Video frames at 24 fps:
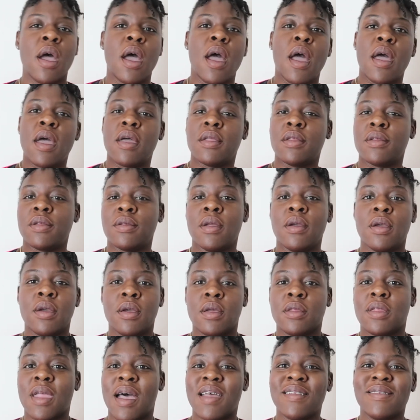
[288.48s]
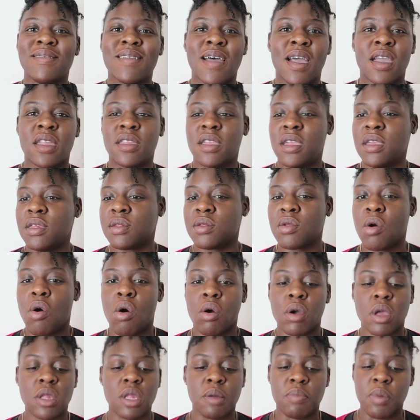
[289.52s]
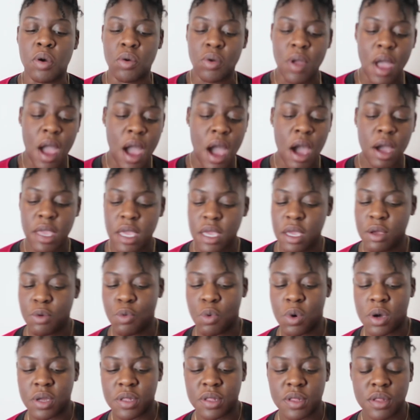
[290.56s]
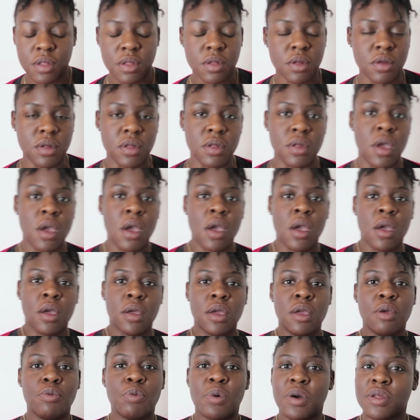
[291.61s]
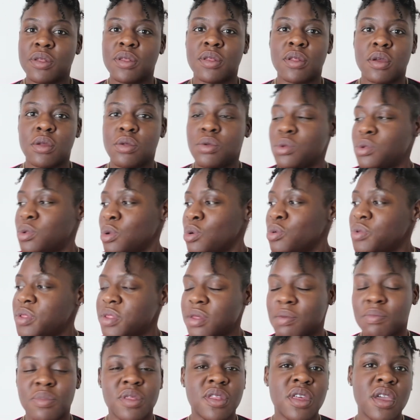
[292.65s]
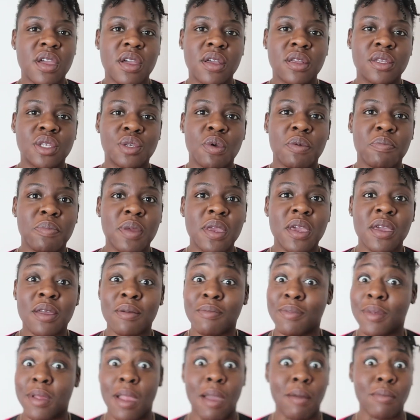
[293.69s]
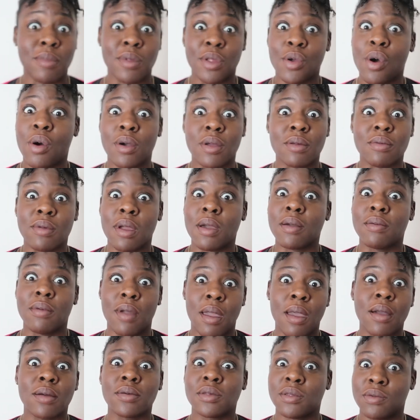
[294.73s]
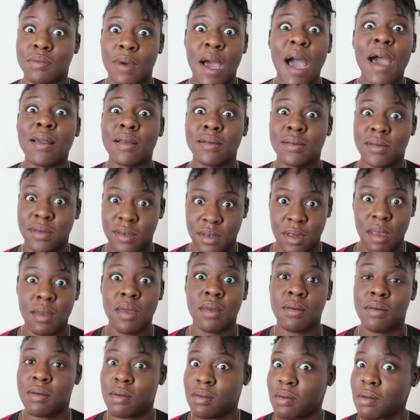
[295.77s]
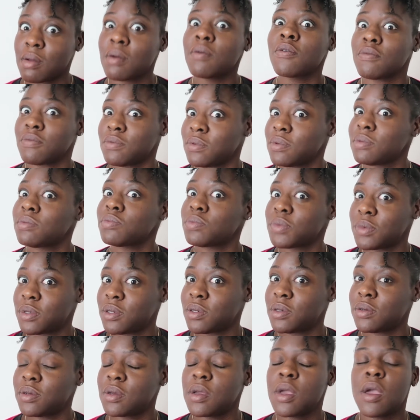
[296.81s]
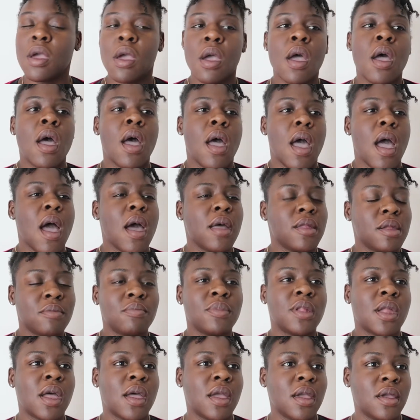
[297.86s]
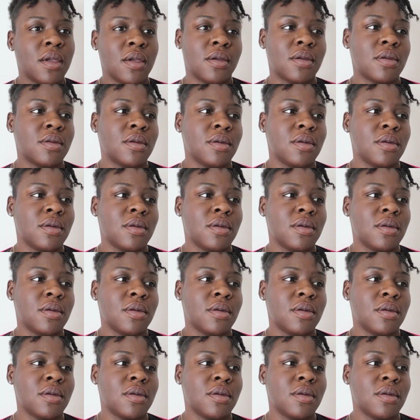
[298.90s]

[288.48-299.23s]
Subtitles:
and that night he's talking about how he wants to do some things with me. I'm talking like X, Y, and Z, you know. And I'm like,